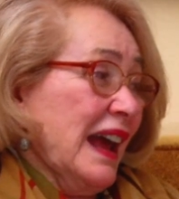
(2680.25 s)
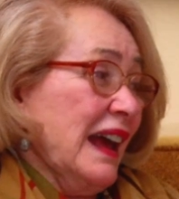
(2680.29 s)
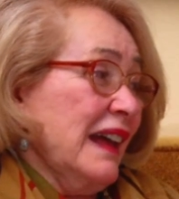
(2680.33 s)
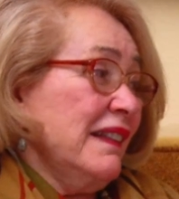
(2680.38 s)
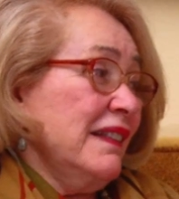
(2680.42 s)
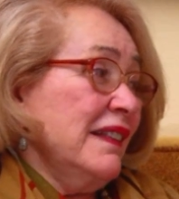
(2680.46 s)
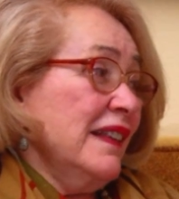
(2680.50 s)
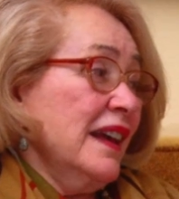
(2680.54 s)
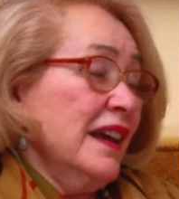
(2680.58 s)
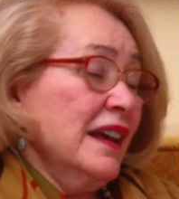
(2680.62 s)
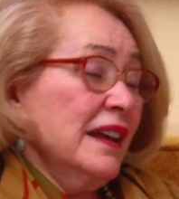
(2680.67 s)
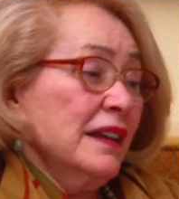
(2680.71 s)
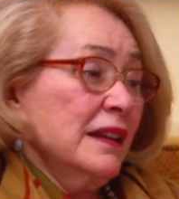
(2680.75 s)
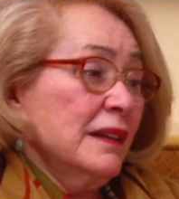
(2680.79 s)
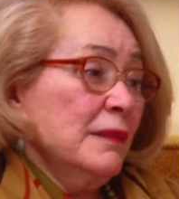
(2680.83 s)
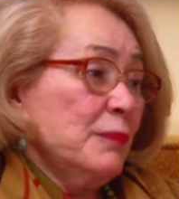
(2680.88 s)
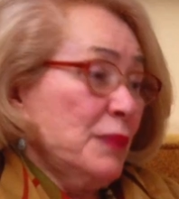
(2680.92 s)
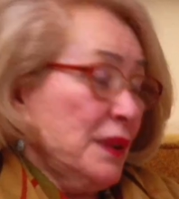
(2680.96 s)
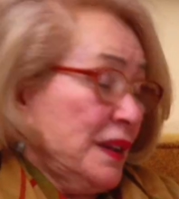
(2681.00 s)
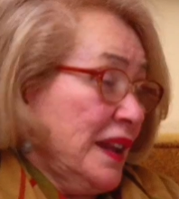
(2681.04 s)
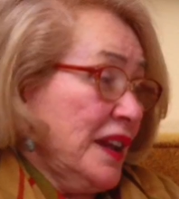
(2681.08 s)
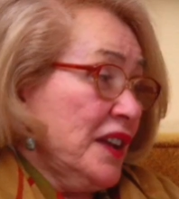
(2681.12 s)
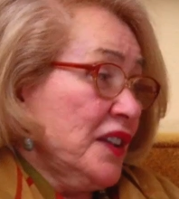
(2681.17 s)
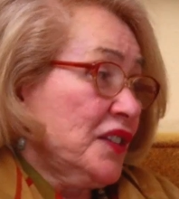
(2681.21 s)
And then,
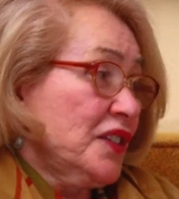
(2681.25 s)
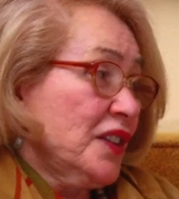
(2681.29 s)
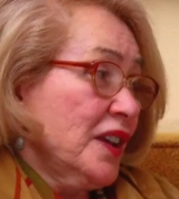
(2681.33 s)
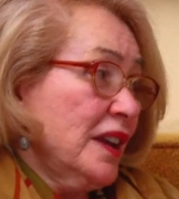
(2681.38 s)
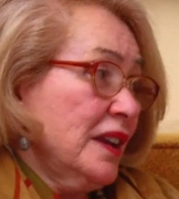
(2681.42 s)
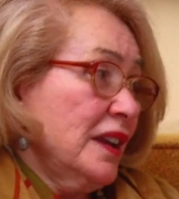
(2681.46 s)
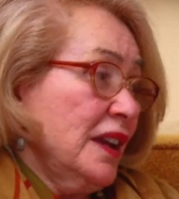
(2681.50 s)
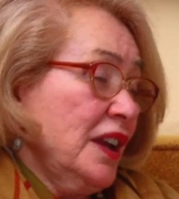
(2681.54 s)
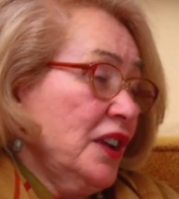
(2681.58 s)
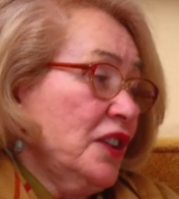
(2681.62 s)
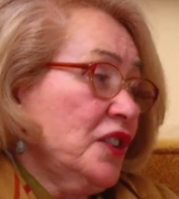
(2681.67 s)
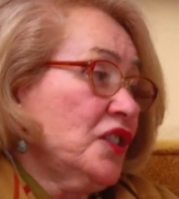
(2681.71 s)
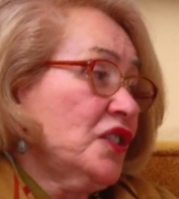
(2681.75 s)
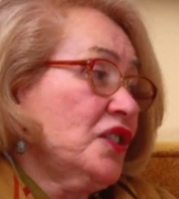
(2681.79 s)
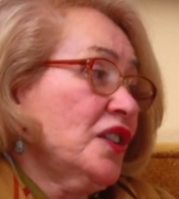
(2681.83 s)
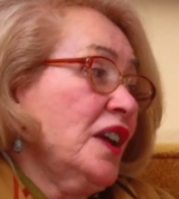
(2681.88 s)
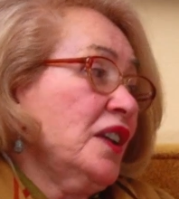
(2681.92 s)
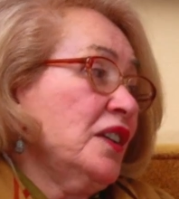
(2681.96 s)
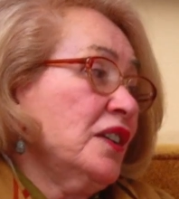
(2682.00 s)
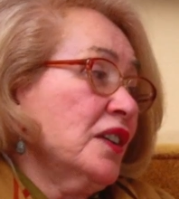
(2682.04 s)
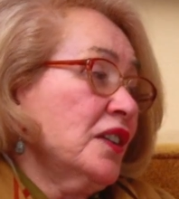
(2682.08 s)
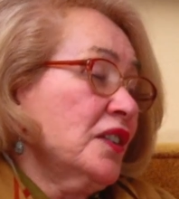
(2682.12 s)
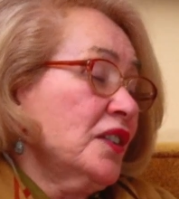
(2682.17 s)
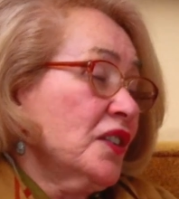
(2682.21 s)
but they said each
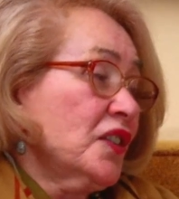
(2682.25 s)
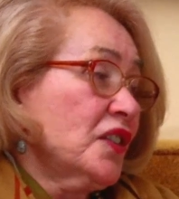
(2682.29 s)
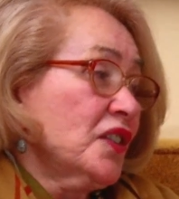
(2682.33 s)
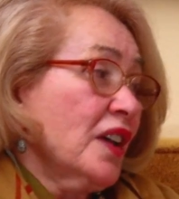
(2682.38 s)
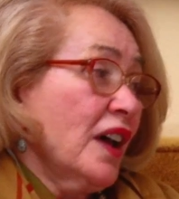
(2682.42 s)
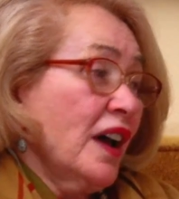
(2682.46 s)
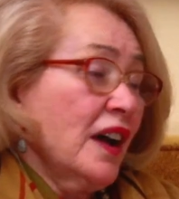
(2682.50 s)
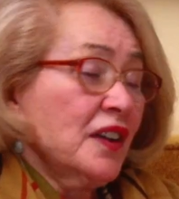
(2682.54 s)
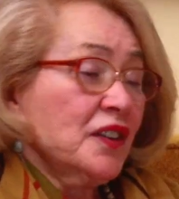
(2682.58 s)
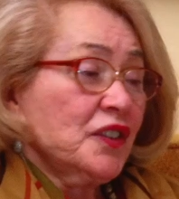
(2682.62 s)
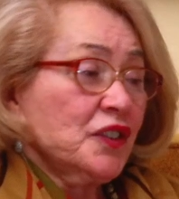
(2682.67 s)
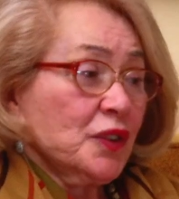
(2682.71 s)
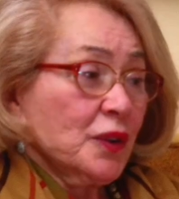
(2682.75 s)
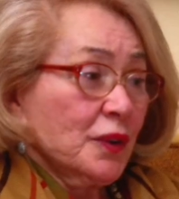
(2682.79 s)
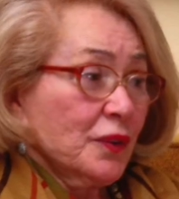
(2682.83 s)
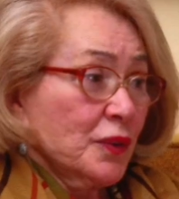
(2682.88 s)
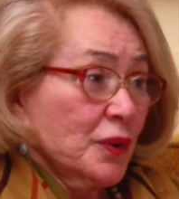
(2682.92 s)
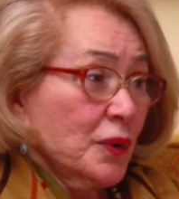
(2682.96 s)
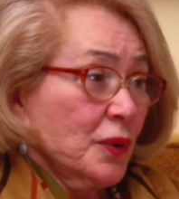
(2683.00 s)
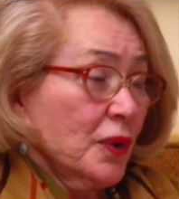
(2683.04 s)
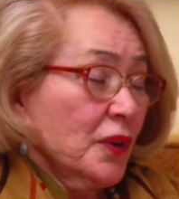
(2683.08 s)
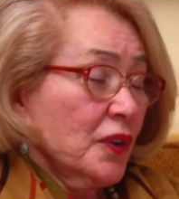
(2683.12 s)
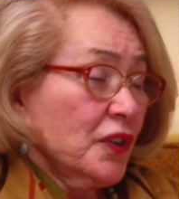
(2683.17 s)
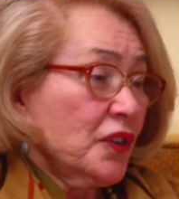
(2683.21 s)
state can decide. So
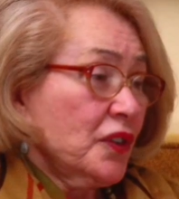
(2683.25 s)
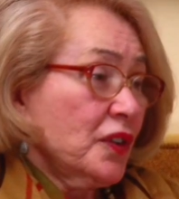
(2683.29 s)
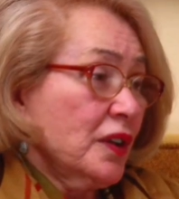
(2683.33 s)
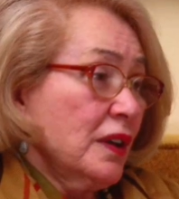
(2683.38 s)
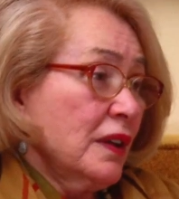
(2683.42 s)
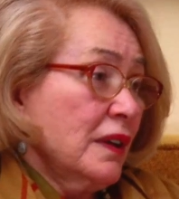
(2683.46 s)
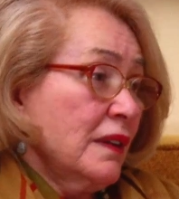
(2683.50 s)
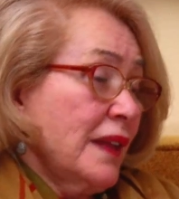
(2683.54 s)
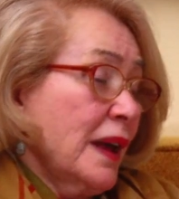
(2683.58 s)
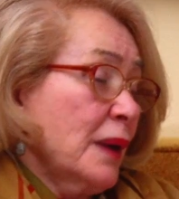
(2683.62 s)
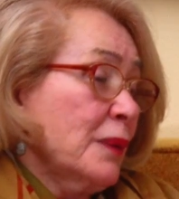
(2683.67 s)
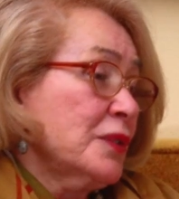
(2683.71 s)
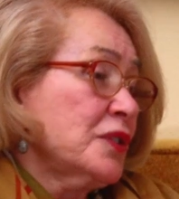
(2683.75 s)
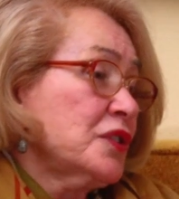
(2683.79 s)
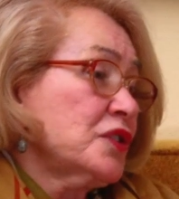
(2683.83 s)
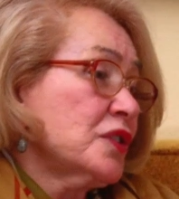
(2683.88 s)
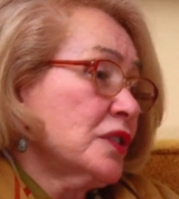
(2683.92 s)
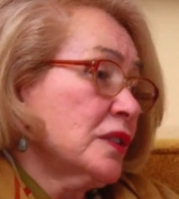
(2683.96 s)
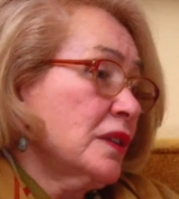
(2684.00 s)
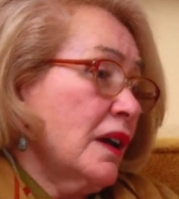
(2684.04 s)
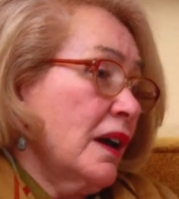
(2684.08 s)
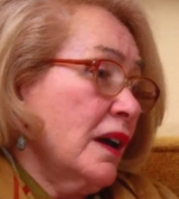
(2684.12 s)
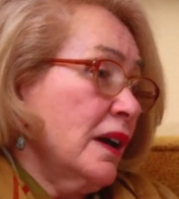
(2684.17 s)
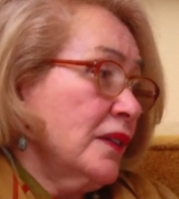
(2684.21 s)
of course, that was
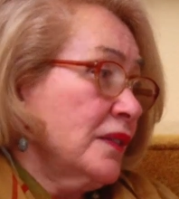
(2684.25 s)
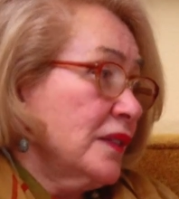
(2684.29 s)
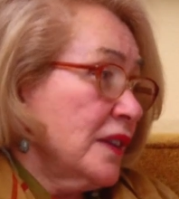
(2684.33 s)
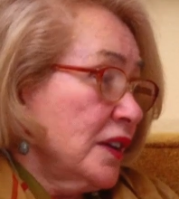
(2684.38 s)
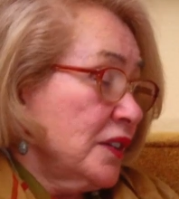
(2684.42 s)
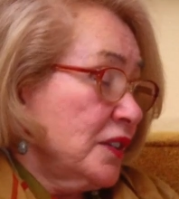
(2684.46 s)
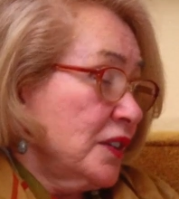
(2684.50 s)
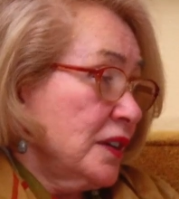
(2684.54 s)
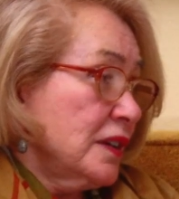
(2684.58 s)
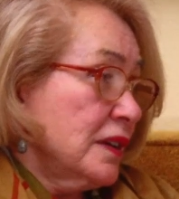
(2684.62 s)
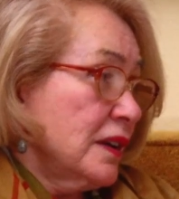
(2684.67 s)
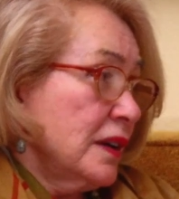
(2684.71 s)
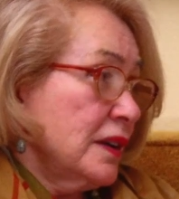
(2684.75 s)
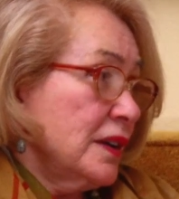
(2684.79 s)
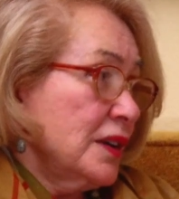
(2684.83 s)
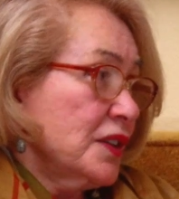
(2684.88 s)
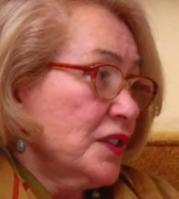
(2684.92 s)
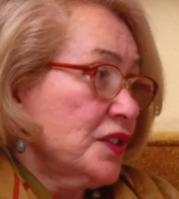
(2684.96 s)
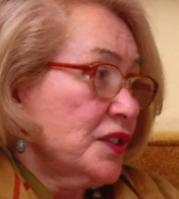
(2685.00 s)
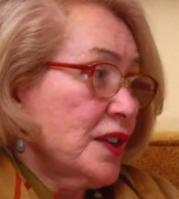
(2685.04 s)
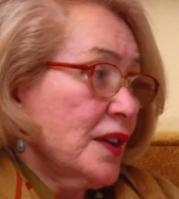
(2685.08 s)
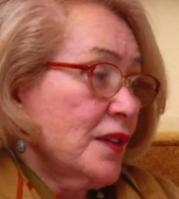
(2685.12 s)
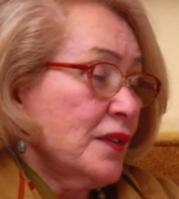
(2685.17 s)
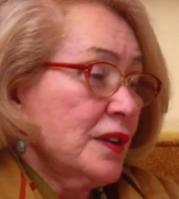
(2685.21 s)
July of
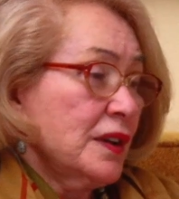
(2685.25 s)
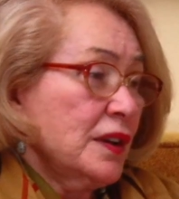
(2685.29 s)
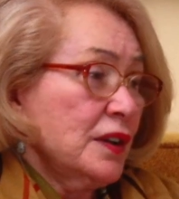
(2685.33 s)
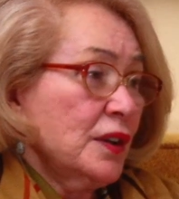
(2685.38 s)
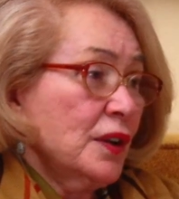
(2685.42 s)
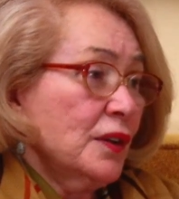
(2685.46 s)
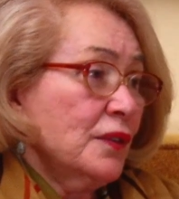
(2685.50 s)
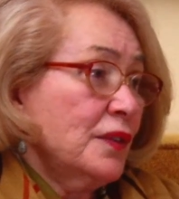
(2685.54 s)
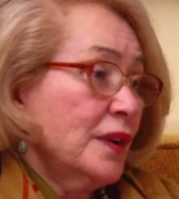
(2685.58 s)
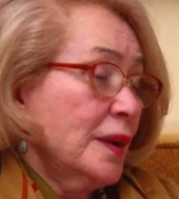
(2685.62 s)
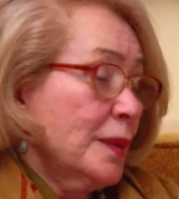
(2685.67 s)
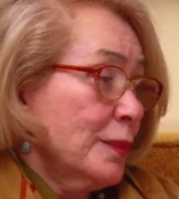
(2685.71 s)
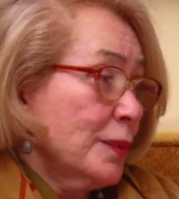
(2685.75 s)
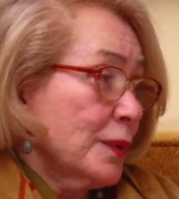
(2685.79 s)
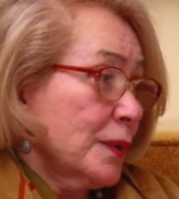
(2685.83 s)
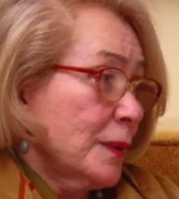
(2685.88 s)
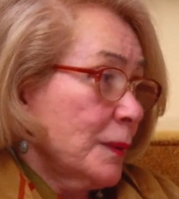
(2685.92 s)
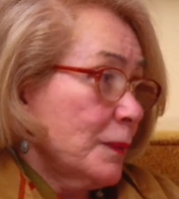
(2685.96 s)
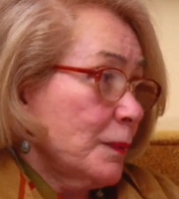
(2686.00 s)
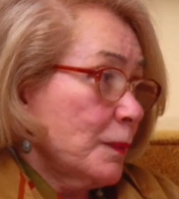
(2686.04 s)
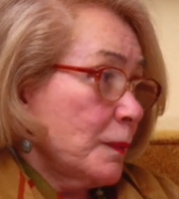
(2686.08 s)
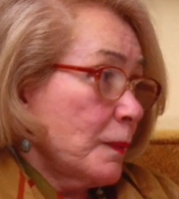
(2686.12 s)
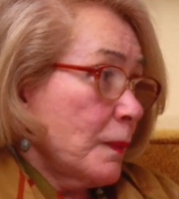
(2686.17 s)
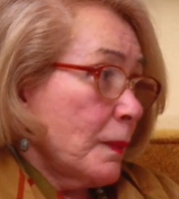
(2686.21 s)
1997. In November,
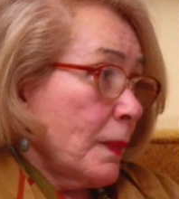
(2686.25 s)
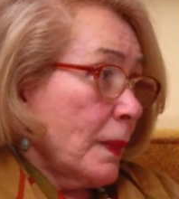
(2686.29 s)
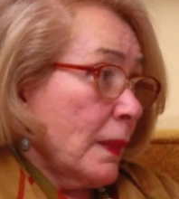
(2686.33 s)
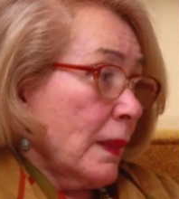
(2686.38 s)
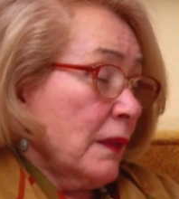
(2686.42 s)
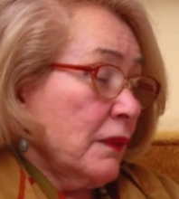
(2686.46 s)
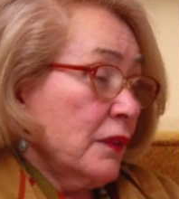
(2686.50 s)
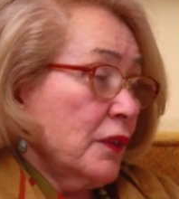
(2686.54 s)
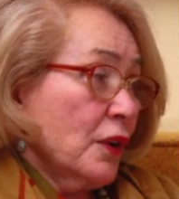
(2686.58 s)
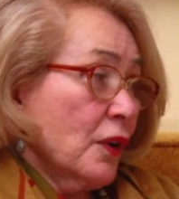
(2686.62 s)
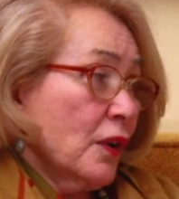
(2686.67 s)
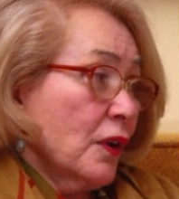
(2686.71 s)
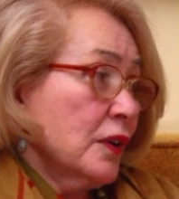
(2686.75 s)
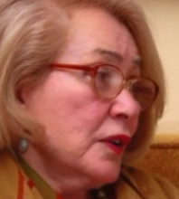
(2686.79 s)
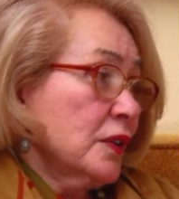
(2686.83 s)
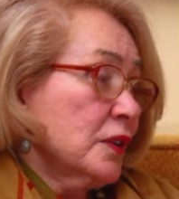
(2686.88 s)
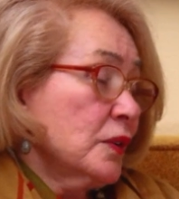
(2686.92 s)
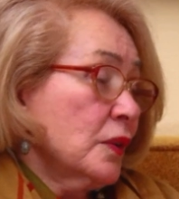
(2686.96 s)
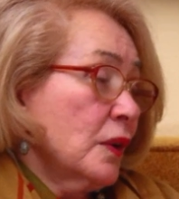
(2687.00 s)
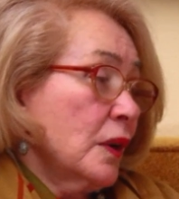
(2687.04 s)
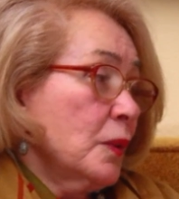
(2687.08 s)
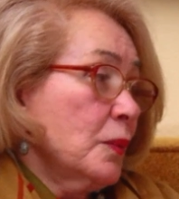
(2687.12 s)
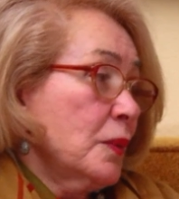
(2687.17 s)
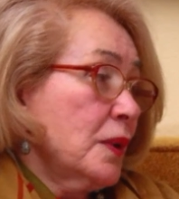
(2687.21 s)
the Oregon
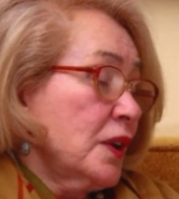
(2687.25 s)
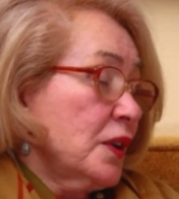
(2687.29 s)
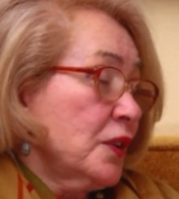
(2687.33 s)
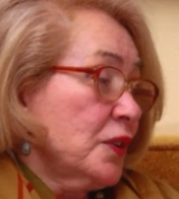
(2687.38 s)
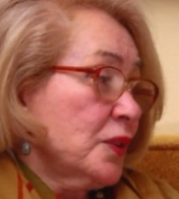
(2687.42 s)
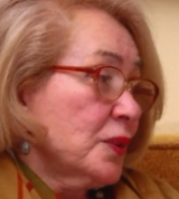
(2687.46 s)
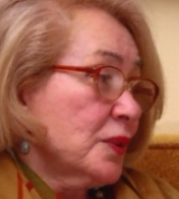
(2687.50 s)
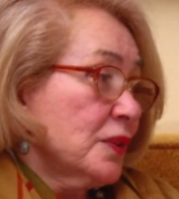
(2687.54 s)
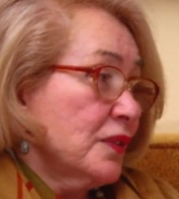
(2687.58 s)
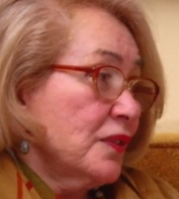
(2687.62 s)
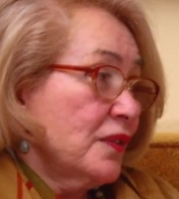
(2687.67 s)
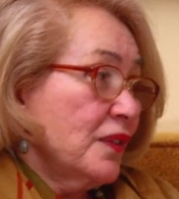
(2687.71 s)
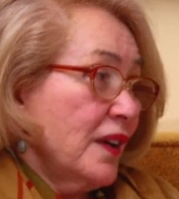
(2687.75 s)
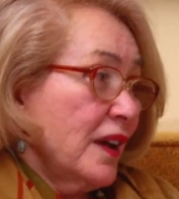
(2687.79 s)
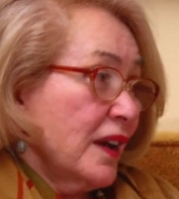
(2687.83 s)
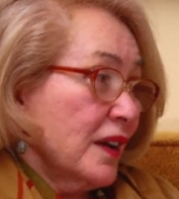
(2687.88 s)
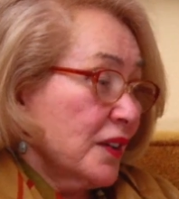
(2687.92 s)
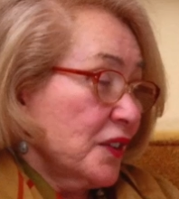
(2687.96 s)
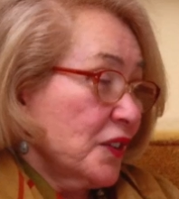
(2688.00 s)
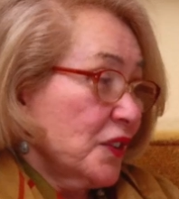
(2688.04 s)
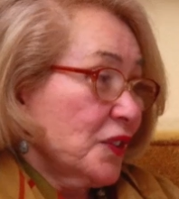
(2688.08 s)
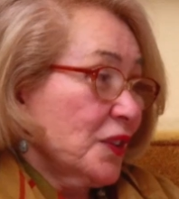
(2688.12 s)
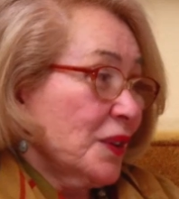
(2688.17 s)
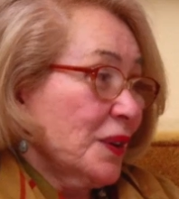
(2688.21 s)
law went into
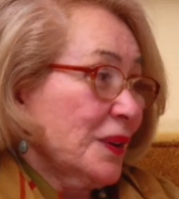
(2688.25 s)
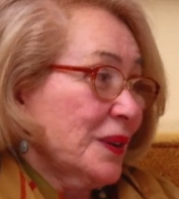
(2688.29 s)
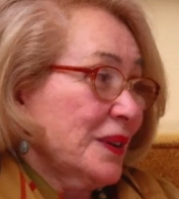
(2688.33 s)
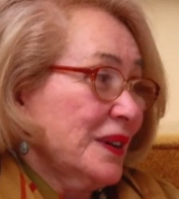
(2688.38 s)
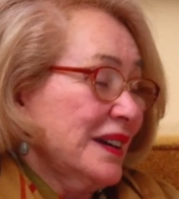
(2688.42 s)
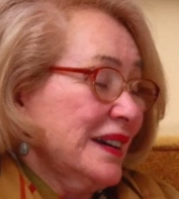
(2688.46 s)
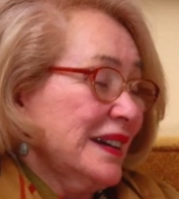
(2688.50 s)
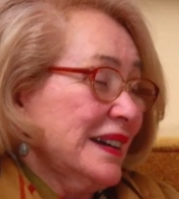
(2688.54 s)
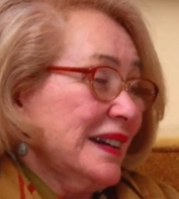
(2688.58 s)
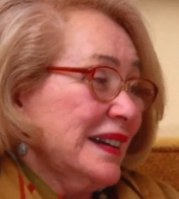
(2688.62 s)
effect. So